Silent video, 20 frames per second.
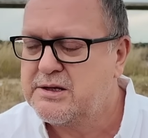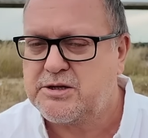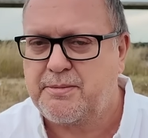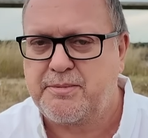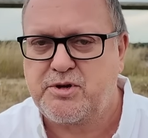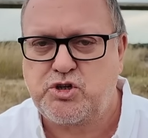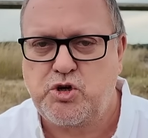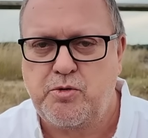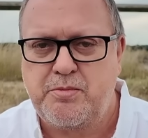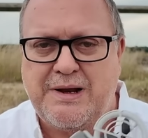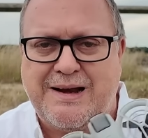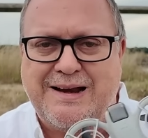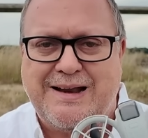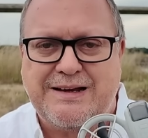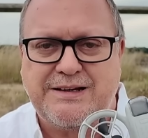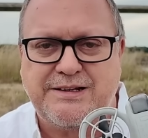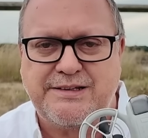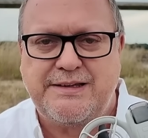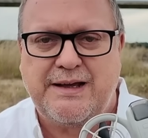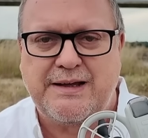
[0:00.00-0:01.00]
So I'm assuming at a
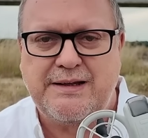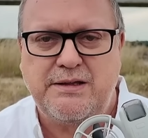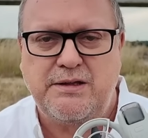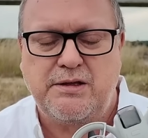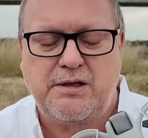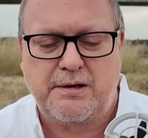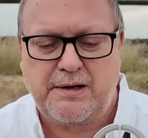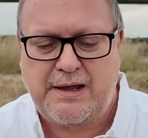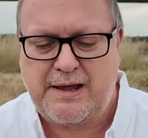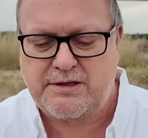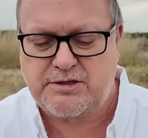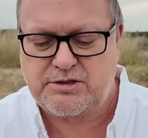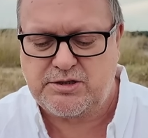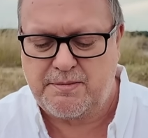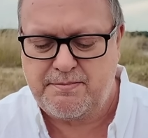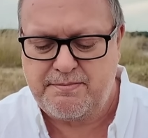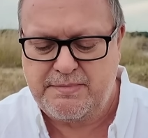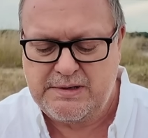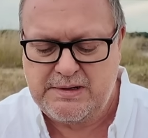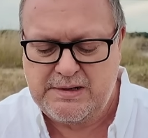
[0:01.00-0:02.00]
later date you're going to get
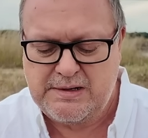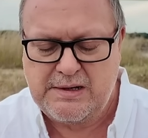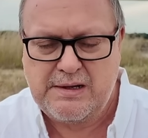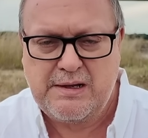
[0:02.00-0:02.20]
some